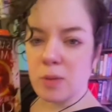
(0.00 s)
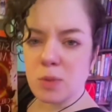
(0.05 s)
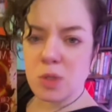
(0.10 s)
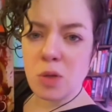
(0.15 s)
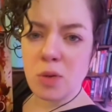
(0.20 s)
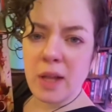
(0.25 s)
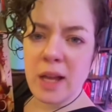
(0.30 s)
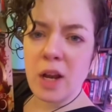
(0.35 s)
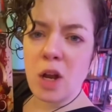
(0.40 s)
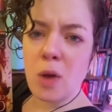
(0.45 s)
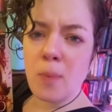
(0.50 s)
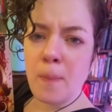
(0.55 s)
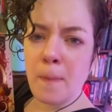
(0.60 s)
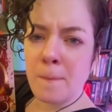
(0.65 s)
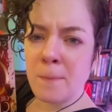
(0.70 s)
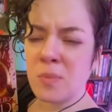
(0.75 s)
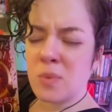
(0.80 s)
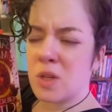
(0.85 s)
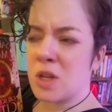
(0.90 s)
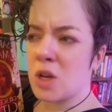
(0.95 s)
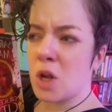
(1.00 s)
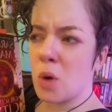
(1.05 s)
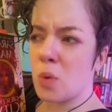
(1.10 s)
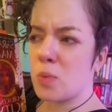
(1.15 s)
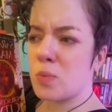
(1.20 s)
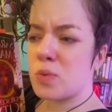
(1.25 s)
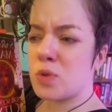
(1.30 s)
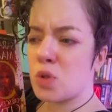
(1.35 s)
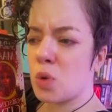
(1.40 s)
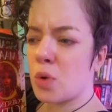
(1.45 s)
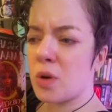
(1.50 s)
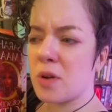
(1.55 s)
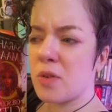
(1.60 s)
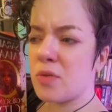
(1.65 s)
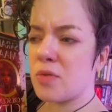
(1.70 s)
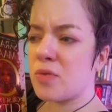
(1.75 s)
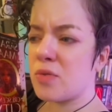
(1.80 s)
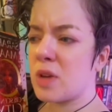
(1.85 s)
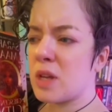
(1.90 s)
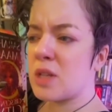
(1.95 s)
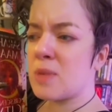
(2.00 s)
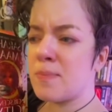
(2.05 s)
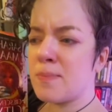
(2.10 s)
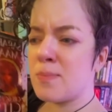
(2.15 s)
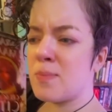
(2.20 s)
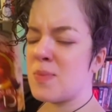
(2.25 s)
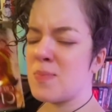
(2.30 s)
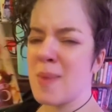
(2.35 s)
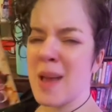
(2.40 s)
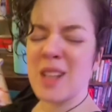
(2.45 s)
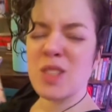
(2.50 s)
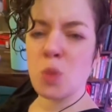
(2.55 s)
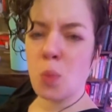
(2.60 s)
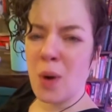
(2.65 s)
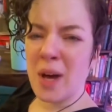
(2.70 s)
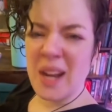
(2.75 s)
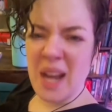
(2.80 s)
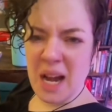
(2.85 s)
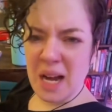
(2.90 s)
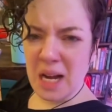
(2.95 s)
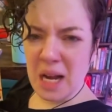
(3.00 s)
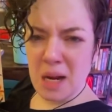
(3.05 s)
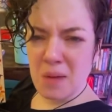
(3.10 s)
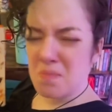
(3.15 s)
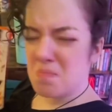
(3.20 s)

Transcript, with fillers: So, like, you know, sort of makes 180